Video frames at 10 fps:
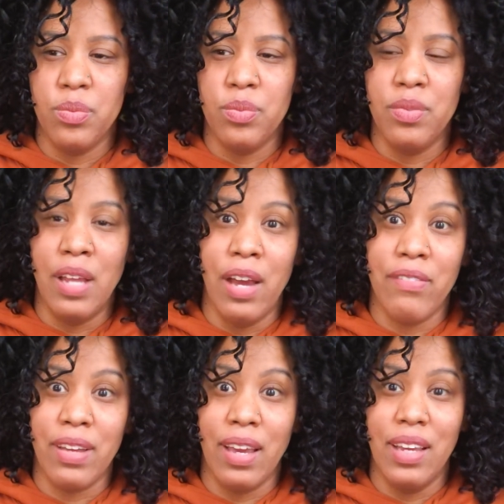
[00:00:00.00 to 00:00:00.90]

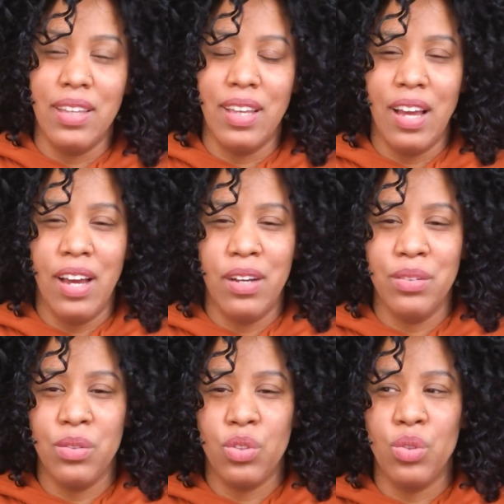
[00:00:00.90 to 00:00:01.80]
navigating
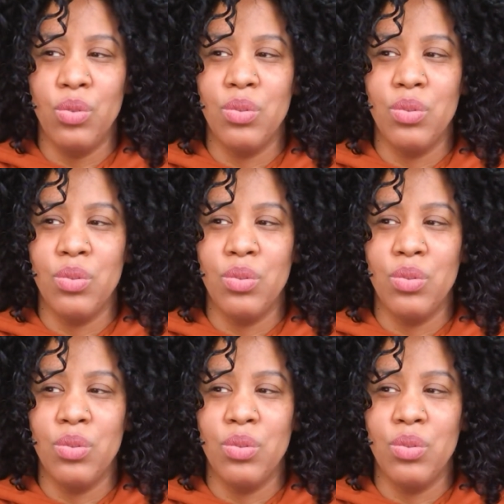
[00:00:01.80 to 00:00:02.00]
how to